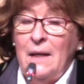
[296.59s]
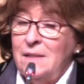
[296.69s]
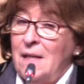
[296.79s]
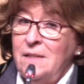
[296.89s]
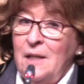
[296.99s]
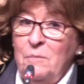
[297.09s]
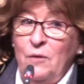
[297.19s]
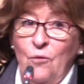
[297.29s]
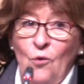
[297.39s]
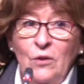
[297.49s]
As I said
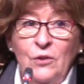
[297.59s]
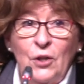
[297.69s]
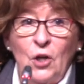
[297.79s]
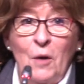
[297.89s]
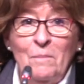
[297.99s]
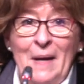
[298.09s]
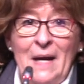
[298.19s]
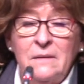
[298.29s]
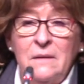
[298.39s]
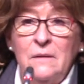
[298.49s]
before, the
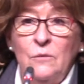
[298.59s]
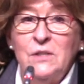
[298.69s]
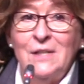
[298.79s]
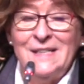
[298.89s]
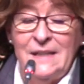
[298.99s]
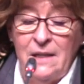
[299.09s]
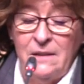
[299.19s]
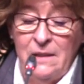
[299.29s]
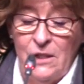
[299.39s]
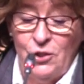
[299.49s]
compact was a
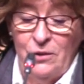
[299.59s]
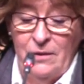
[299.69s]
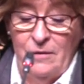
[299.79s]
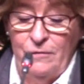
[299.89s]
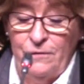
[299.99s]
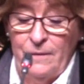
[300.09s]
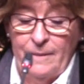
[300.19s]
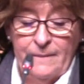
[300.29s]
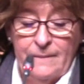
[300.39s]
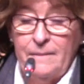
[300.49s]
state initiative.
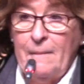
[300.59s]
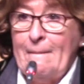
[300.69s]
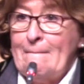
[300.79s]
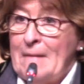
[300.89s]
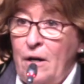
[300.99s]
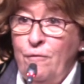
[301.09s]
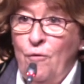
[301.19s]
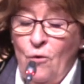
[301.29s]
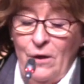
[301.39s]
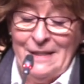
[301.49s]

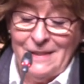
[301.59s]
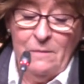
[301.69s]
Therefore, its